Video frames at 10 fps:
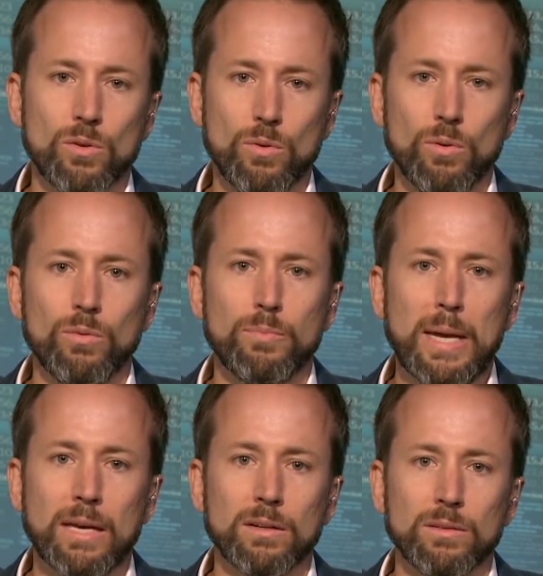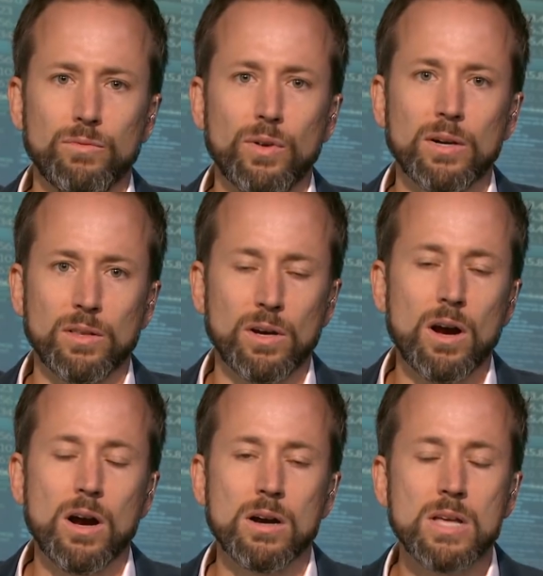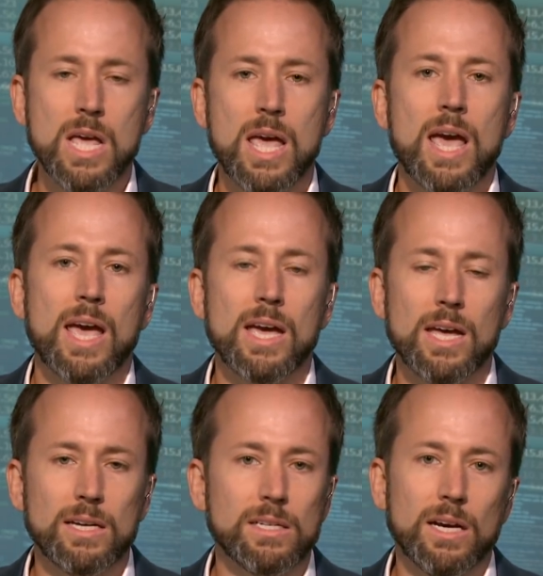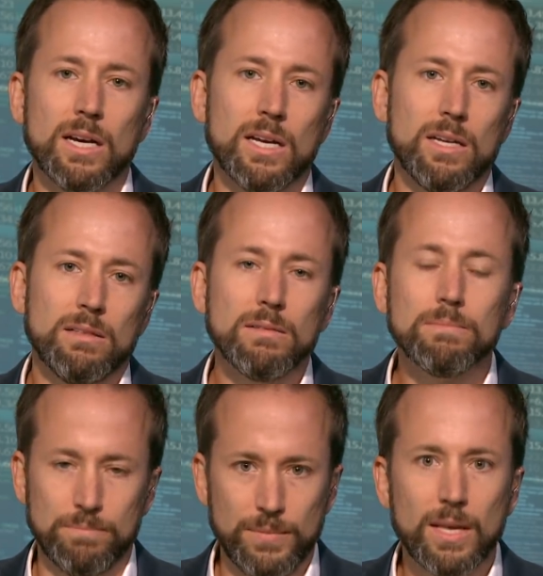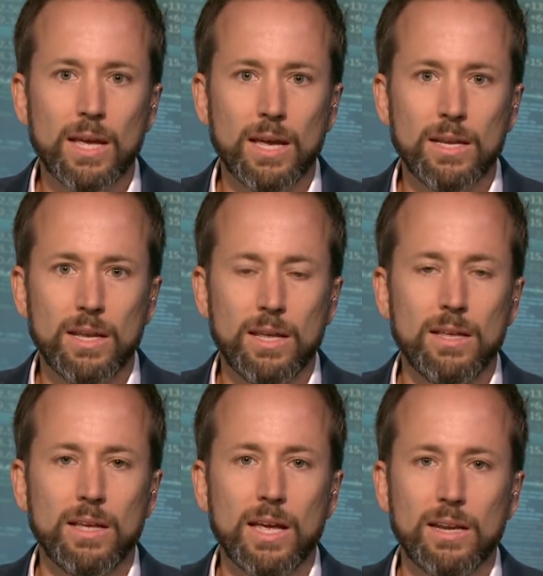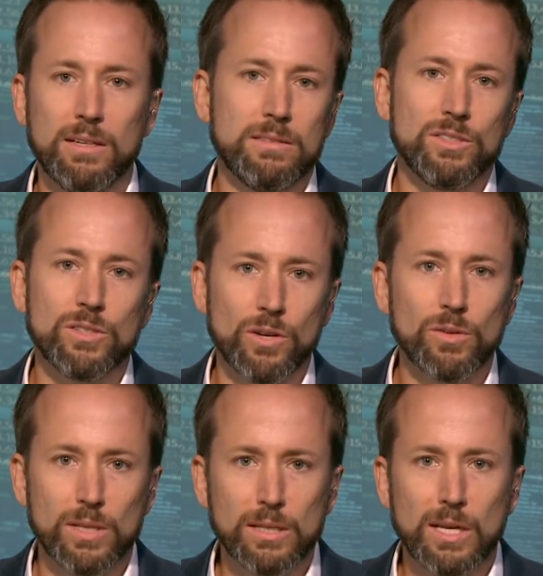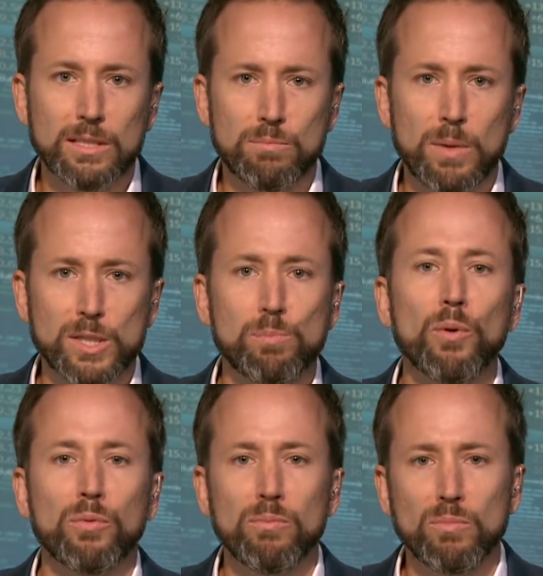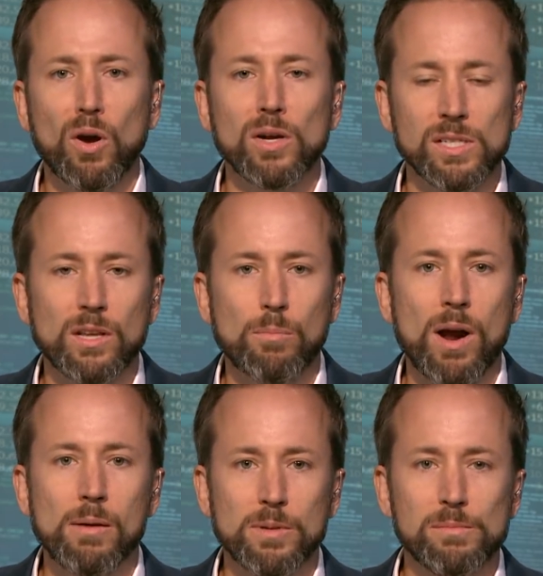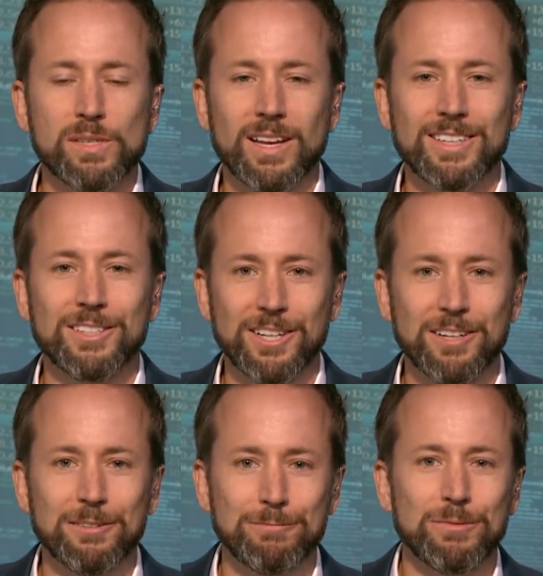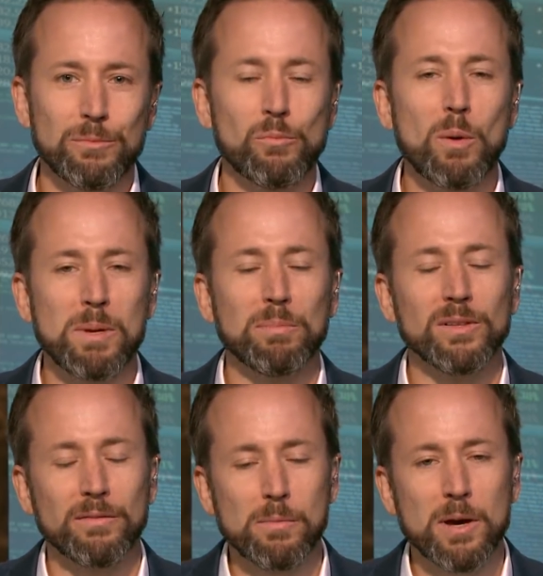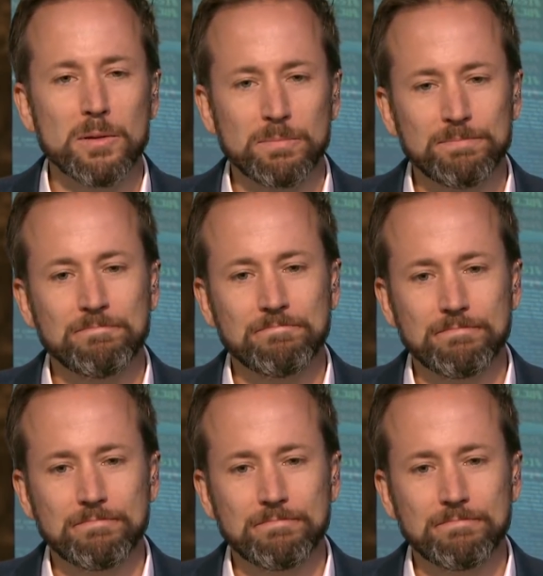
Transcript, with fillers: the whole panel front of the car, and uh, okay. and and you know, it's it's both causing their problems and uh, what people love about it.